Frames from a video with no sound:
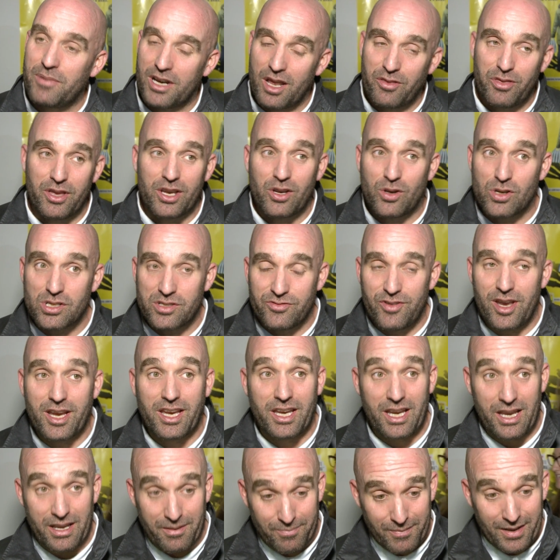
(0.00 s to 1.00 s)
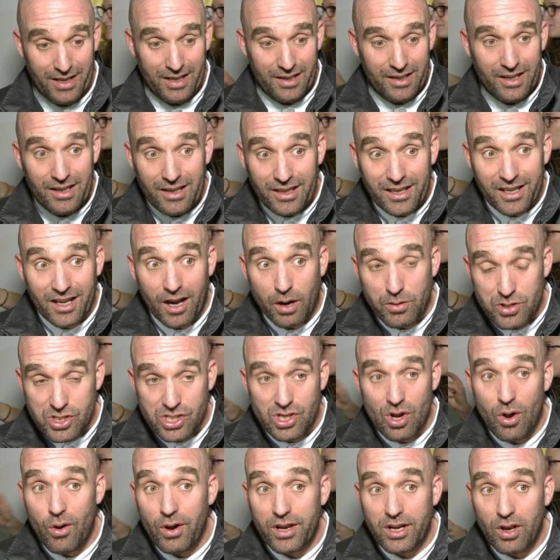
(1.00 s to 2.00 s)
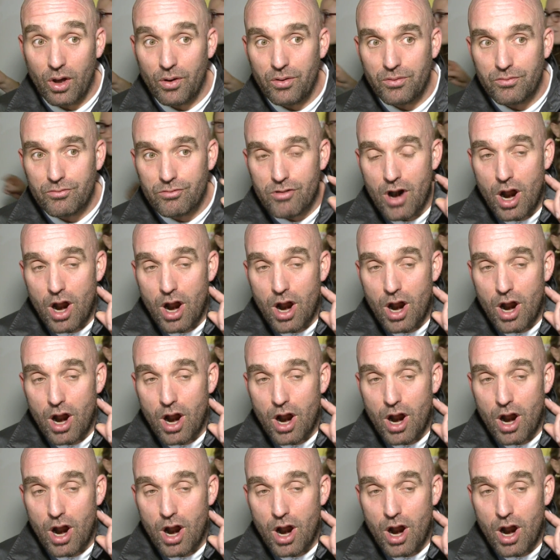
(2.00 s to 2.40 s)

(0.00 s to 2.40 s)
But I think because Vicky, you know, started on